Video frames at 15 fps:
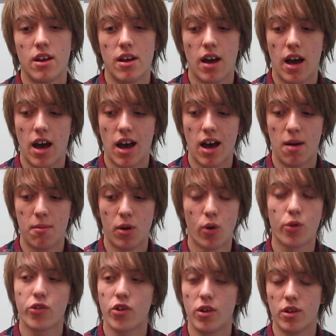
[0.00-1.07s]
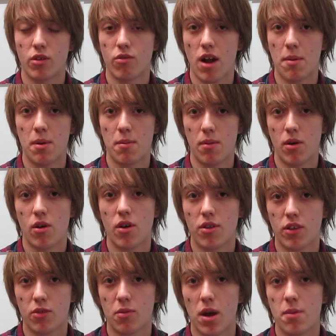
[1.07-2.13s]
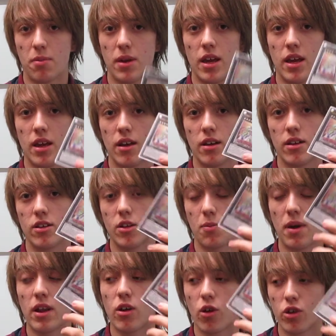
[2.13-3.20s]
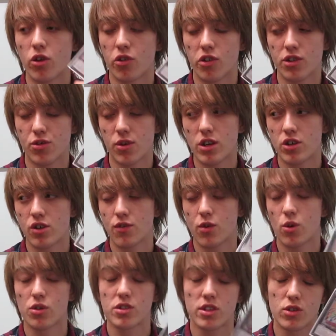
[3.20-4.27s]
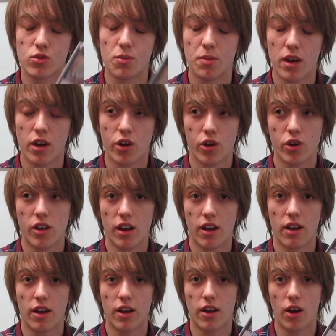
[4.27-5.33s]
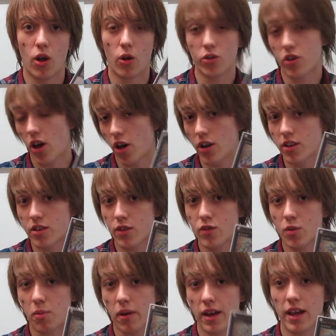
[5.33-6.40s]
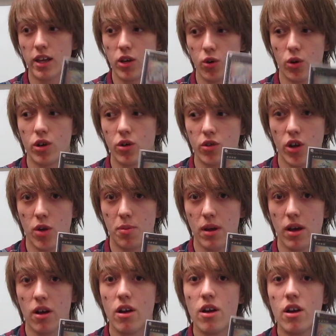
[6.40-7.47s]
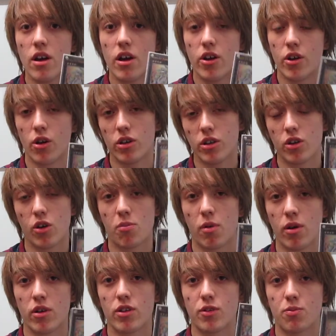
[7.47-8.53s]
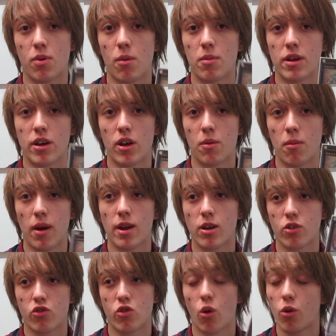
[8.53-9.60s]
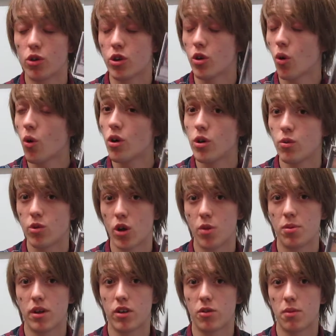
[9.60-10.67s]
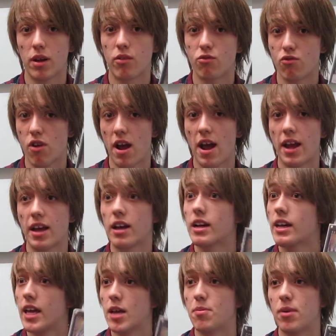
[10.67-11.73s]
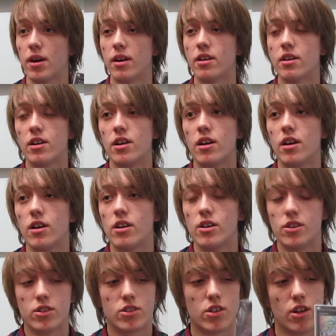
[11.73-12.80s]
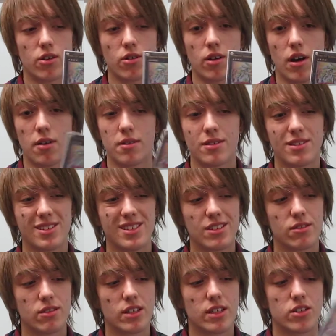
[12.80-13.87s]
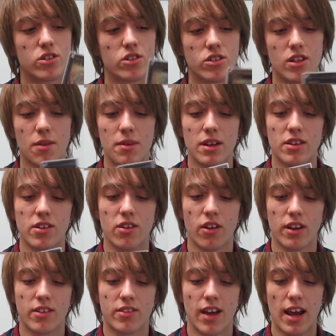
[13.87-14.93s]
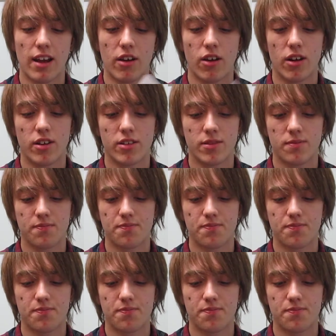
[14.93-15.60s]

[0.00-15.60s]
And also in the Rabbit Mirror, this might be, depending on your situation of course, this would be a good alternative to playing your Utopia, knowing that your opponent is probably going to mind control your Utopia to make Ray and keep it. So it's just, it's a nice tech card.